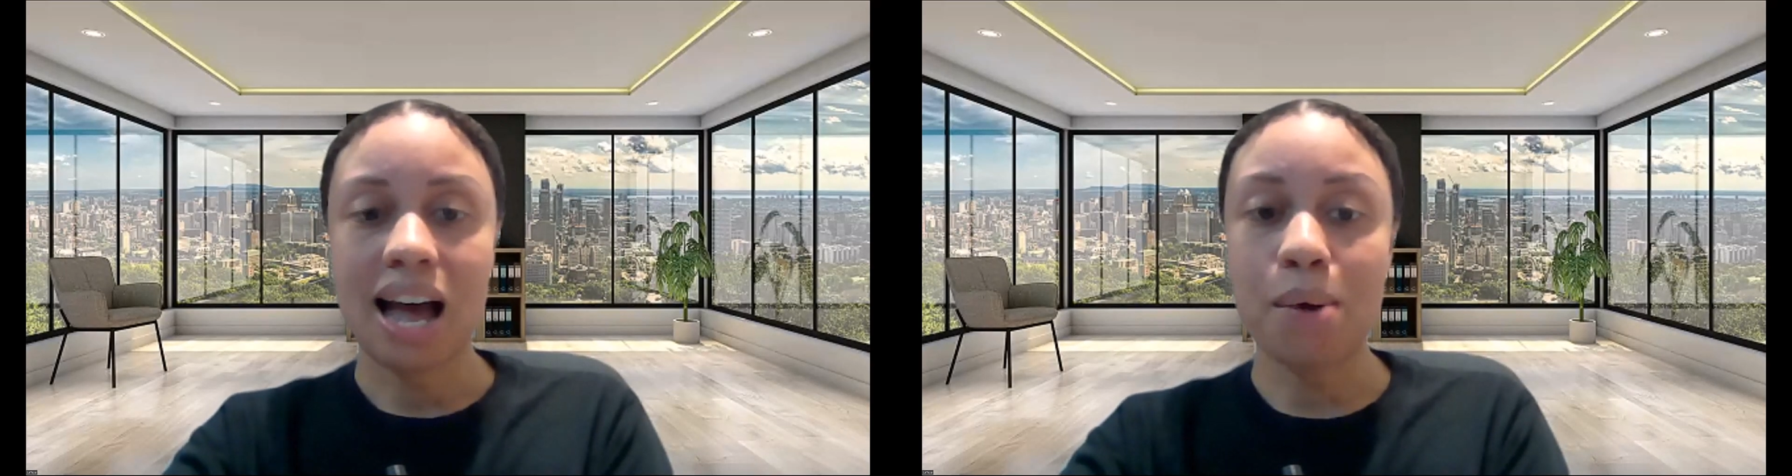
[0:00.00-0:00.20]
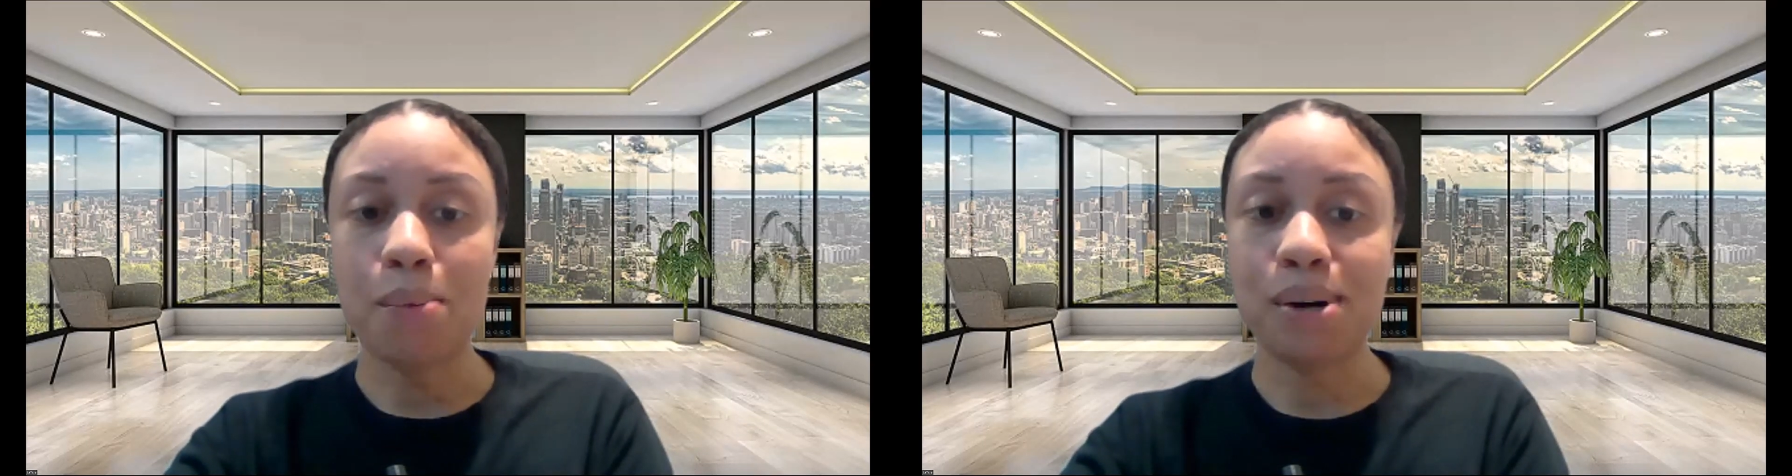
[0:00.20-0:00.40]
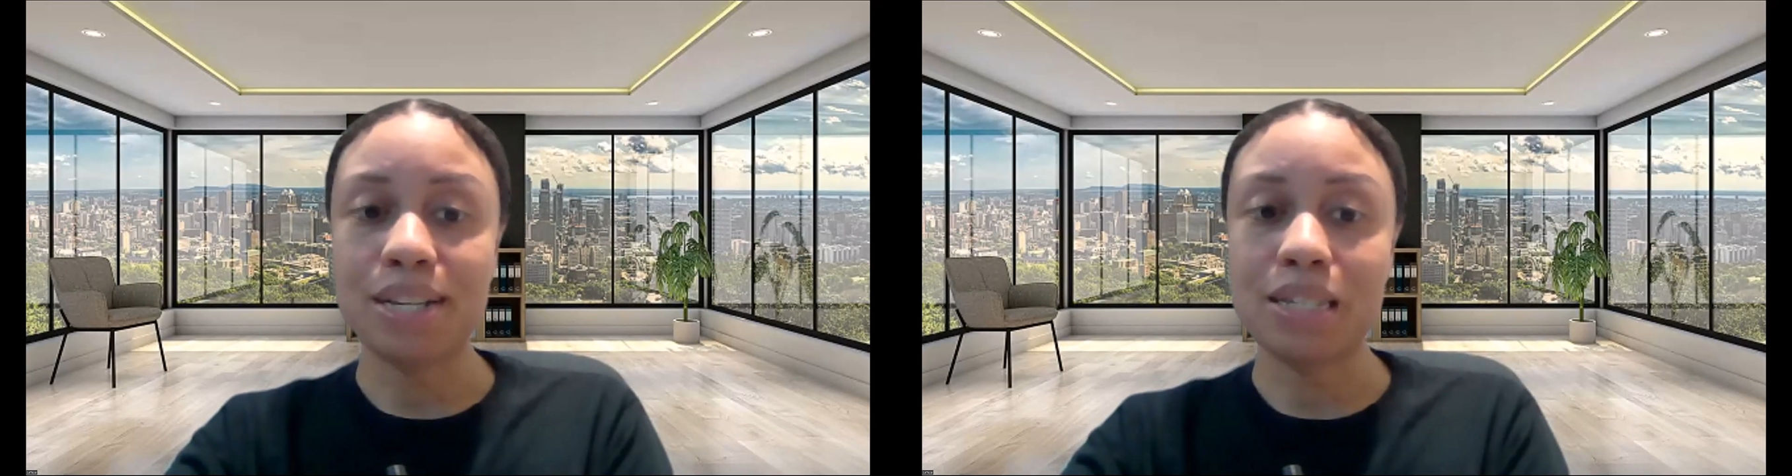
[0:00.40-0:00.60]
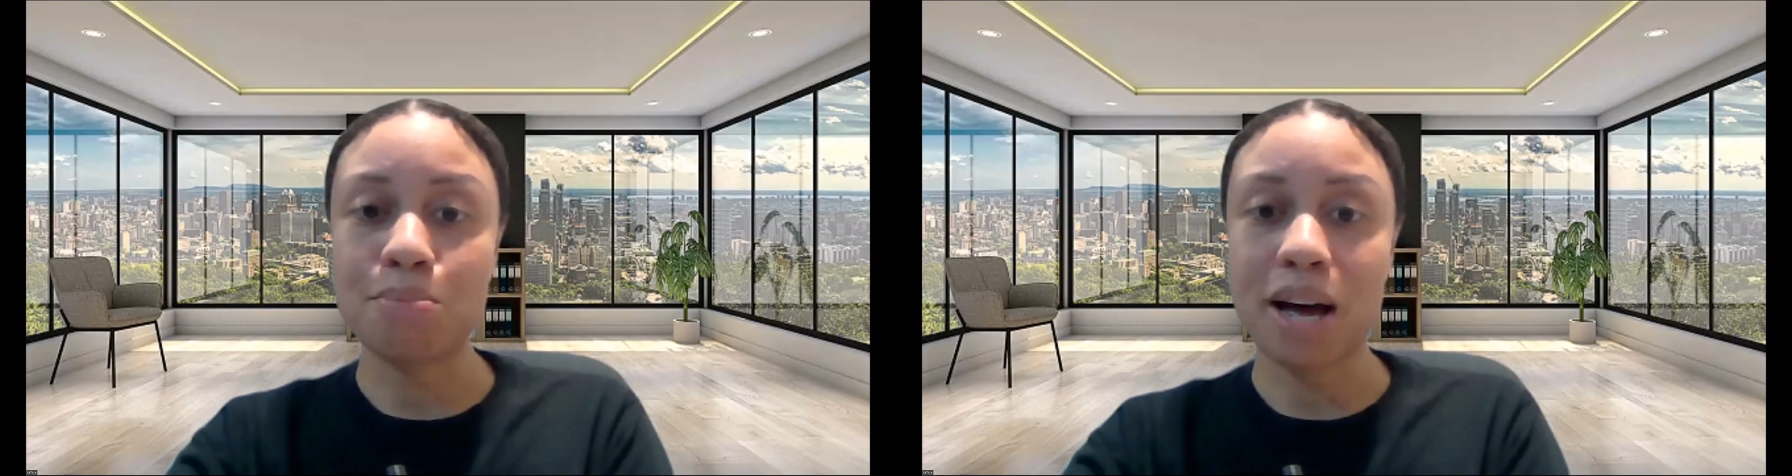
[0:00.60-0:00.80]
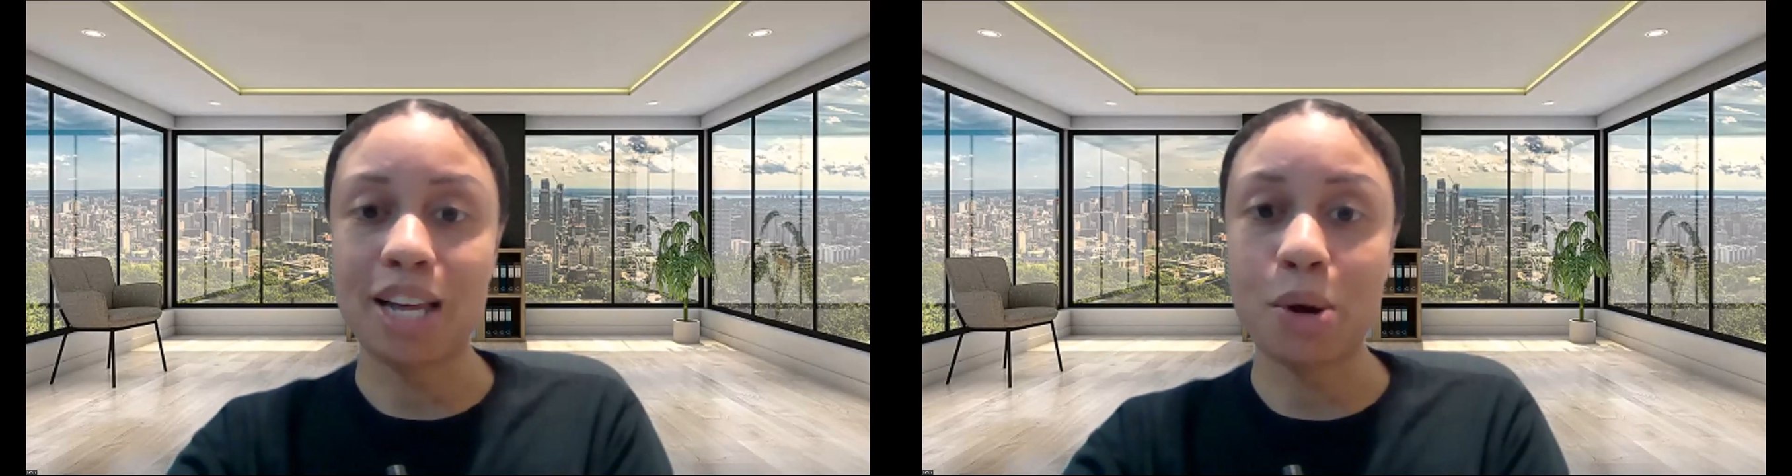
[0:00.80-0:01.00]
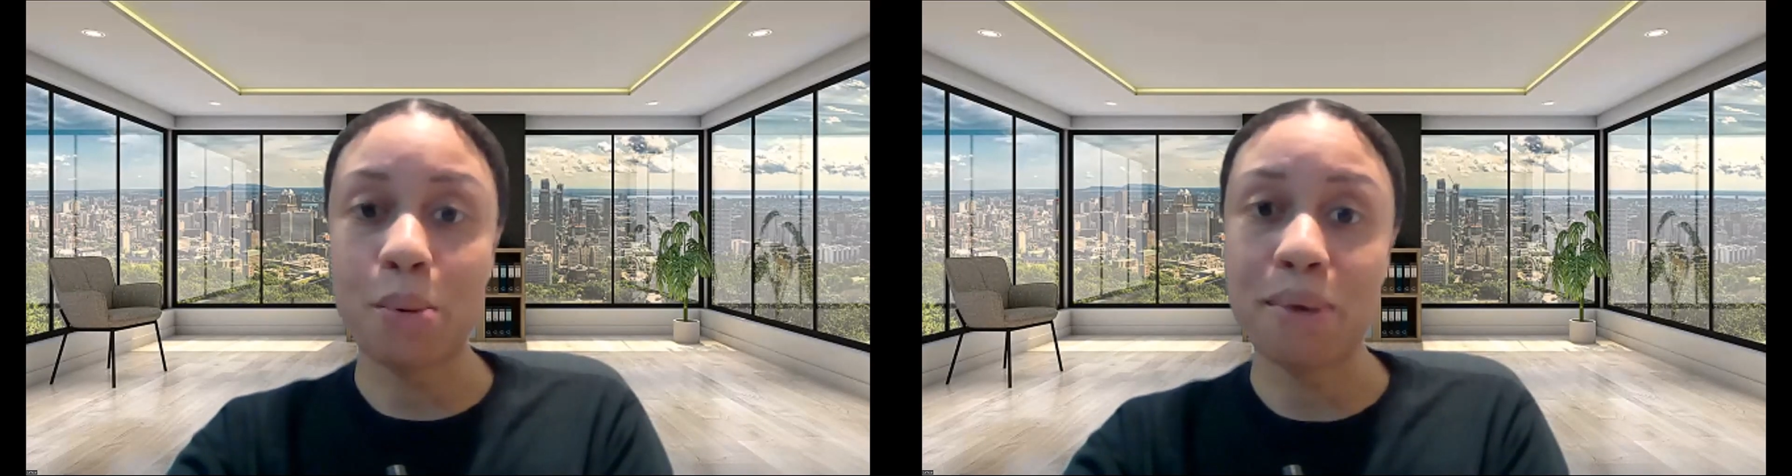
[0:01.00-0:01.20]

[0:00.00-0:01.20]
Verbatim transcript: I was by no